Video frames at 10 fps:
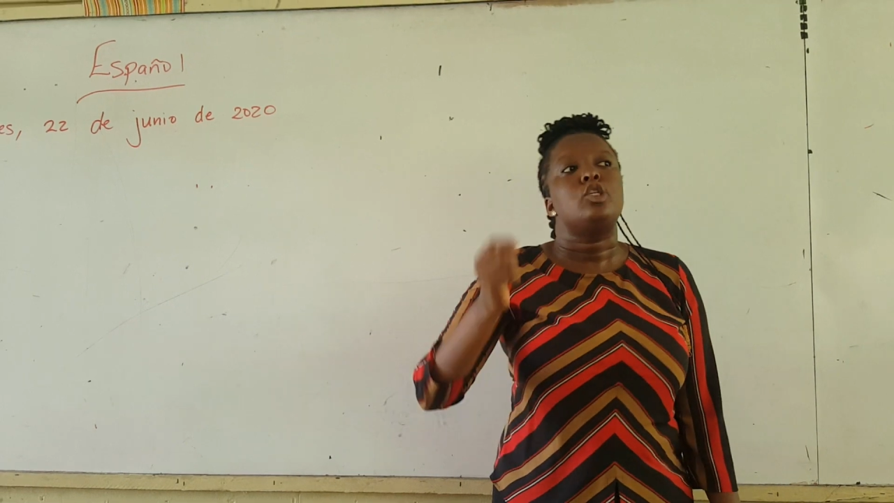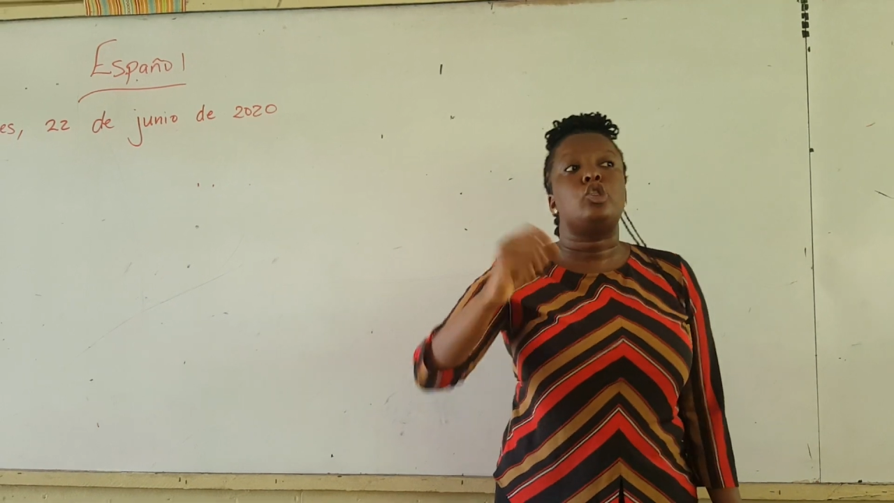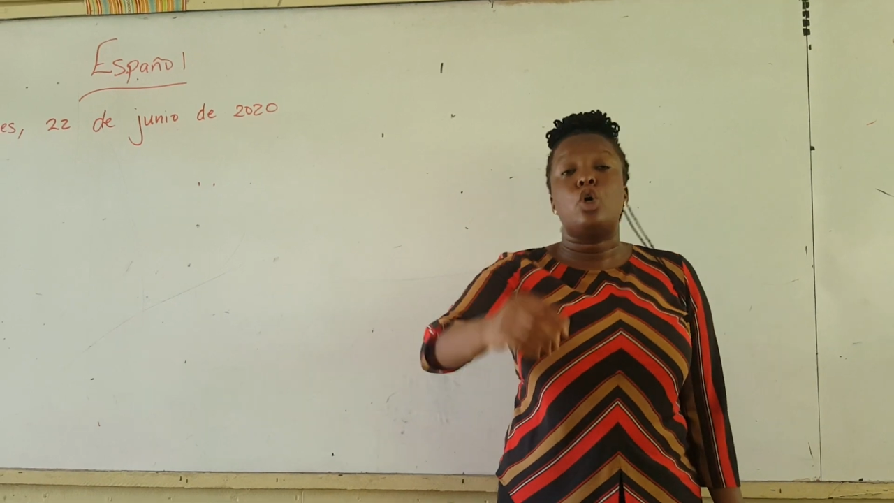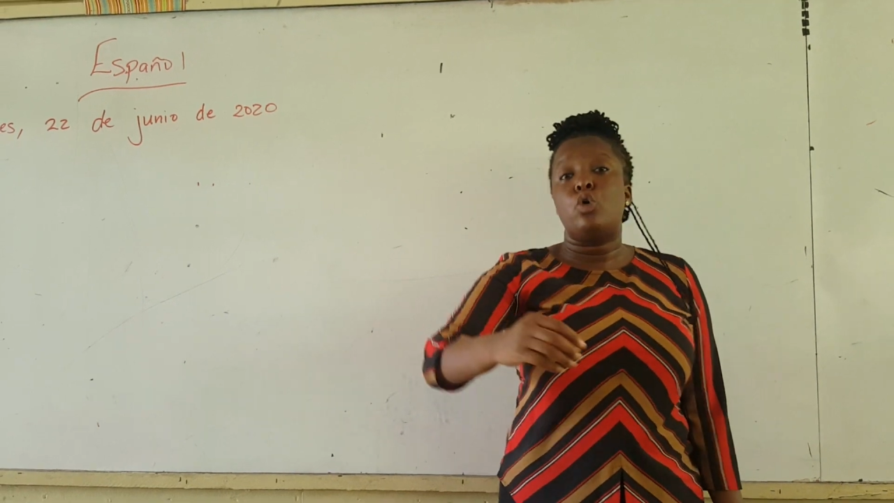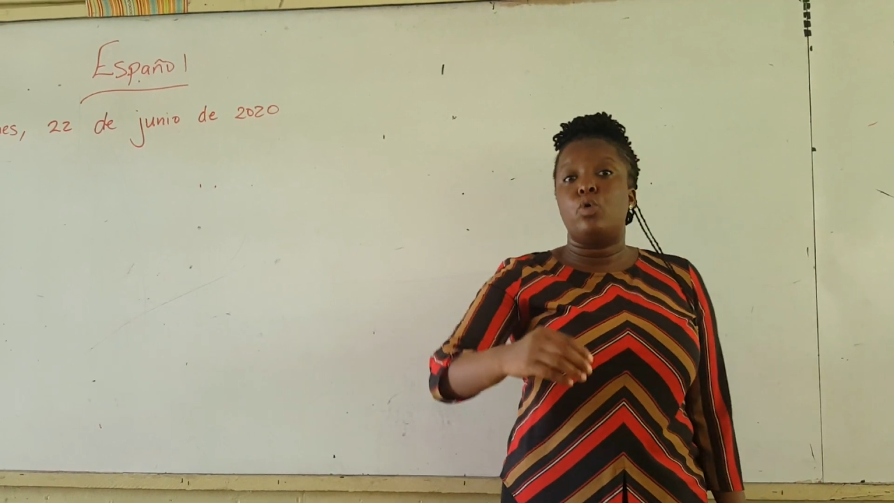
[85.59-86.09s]

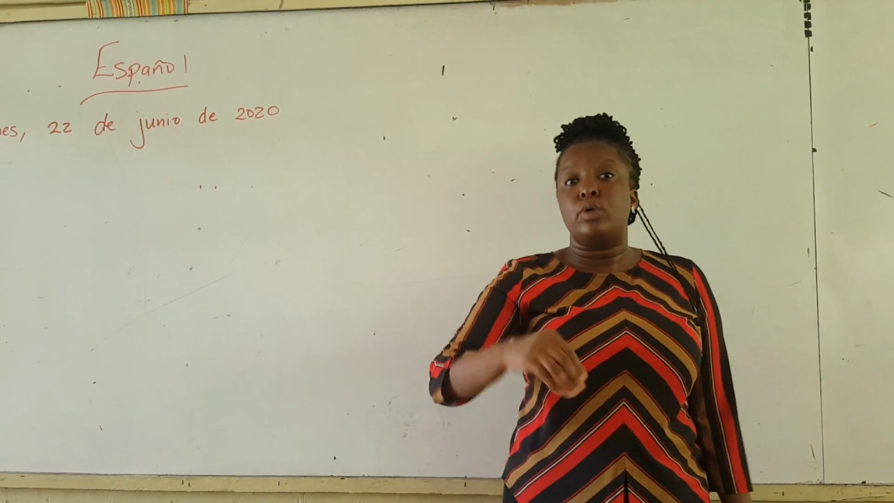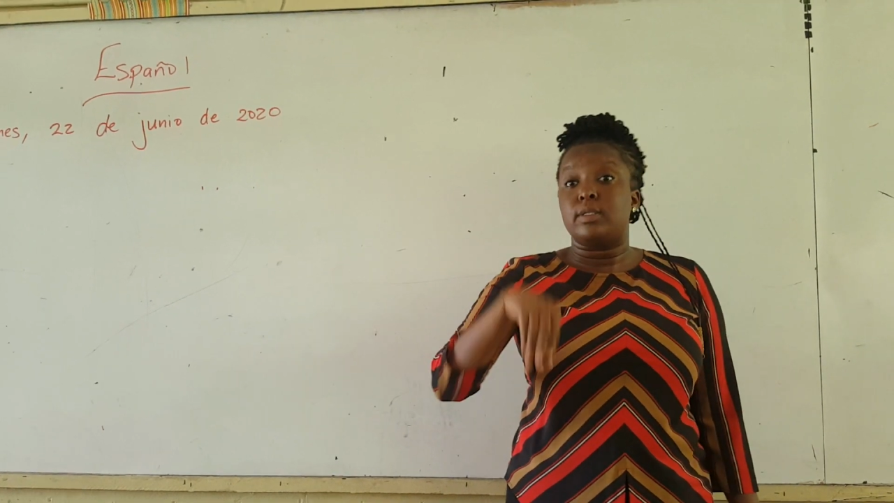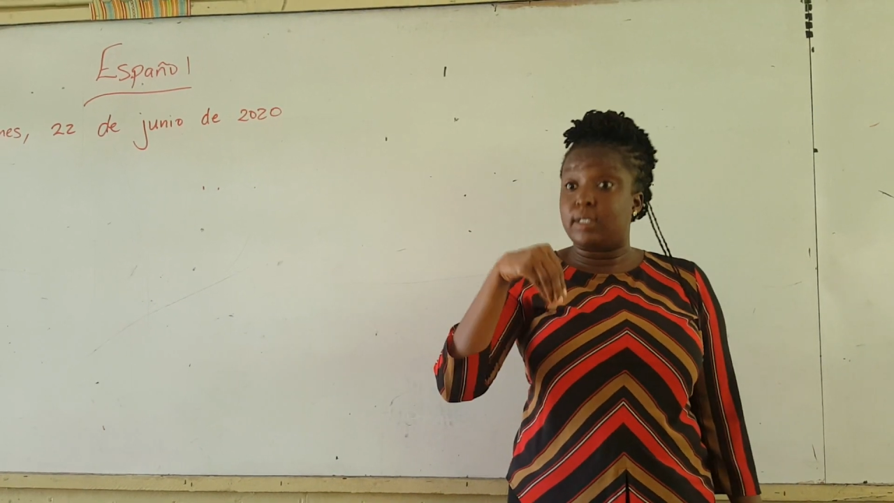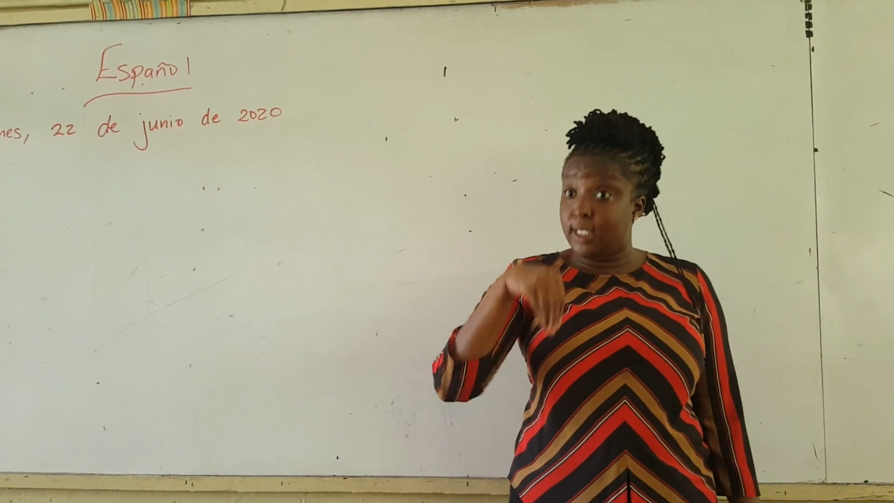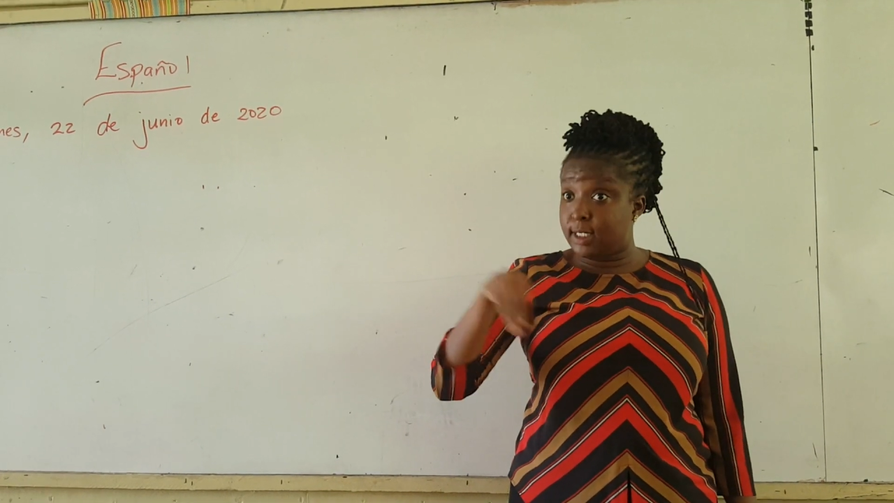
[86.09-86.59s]
So,
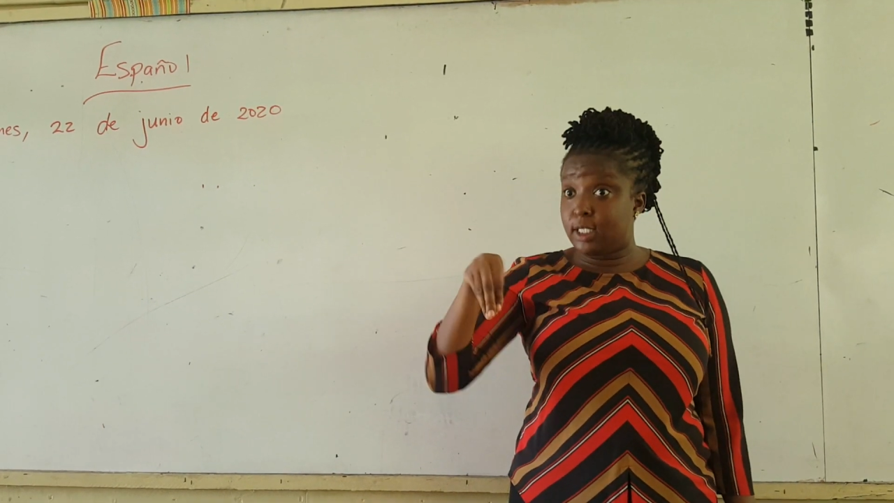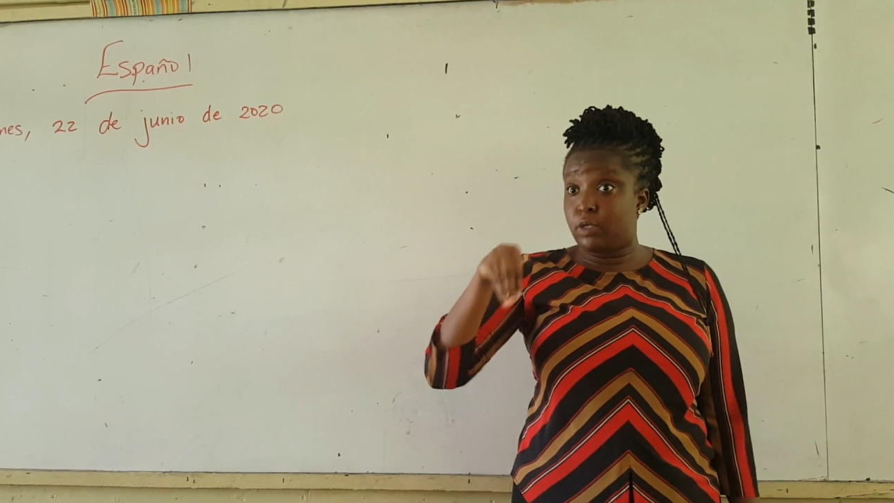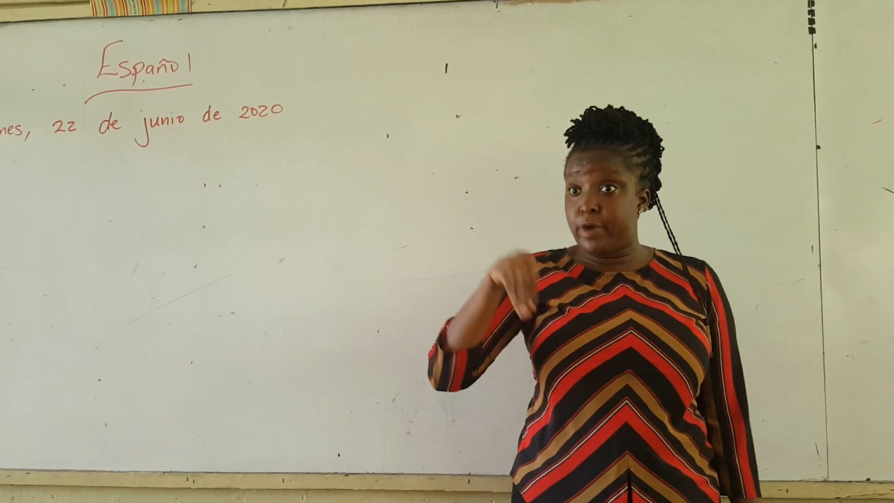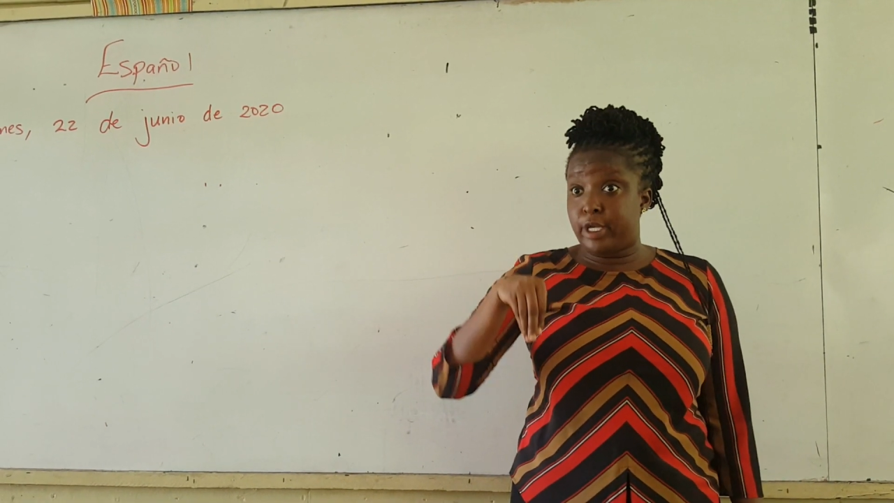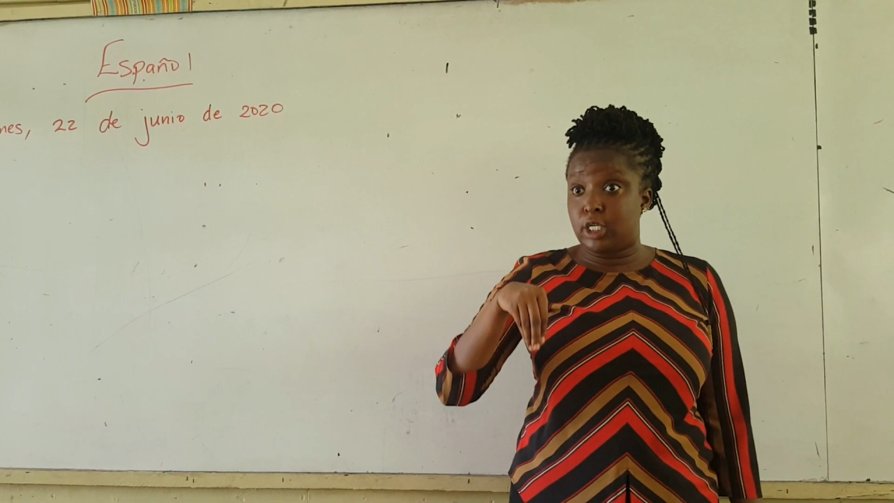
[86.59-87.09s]
this
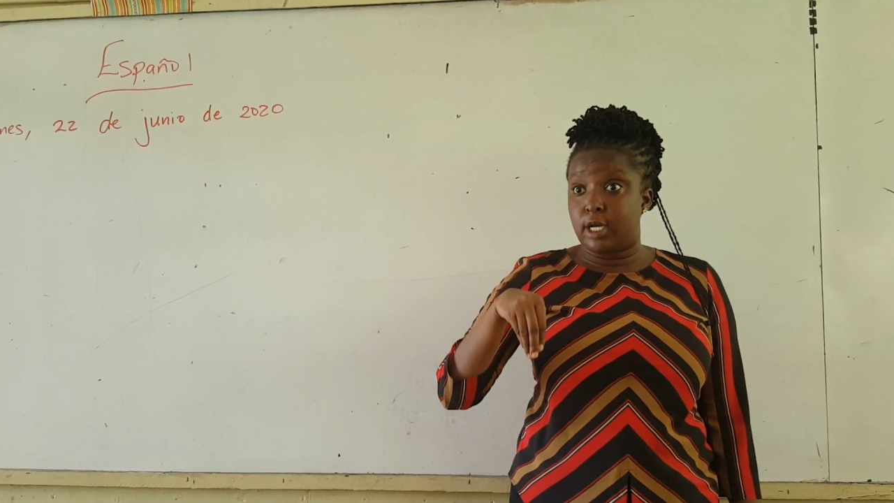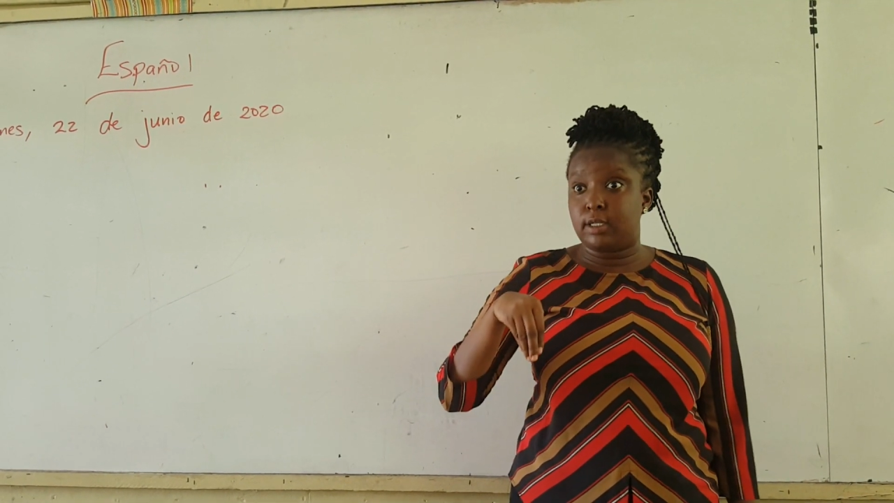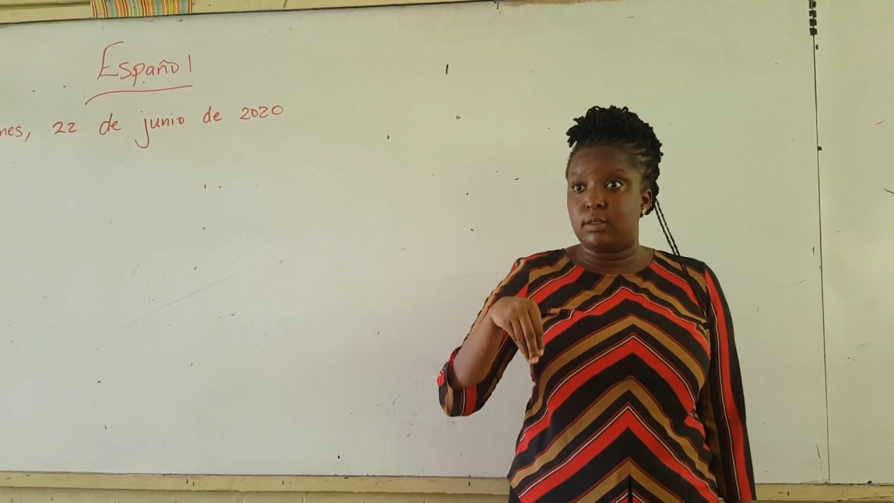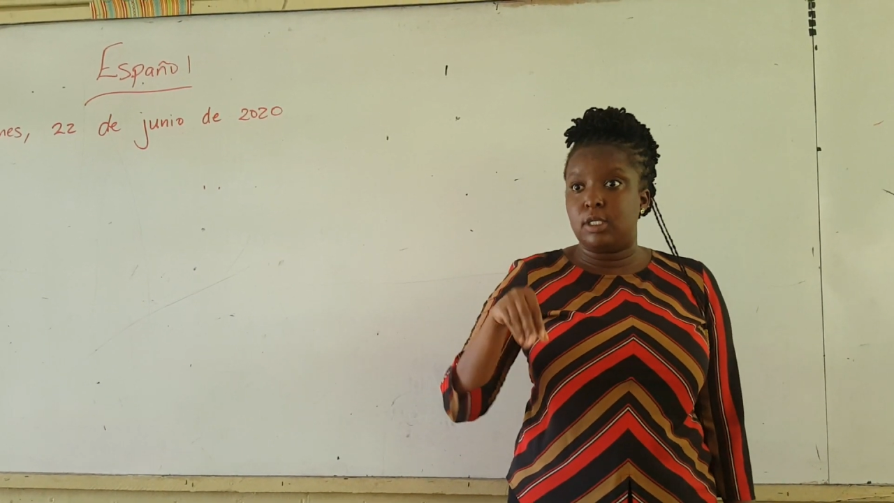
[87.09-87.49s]
situation,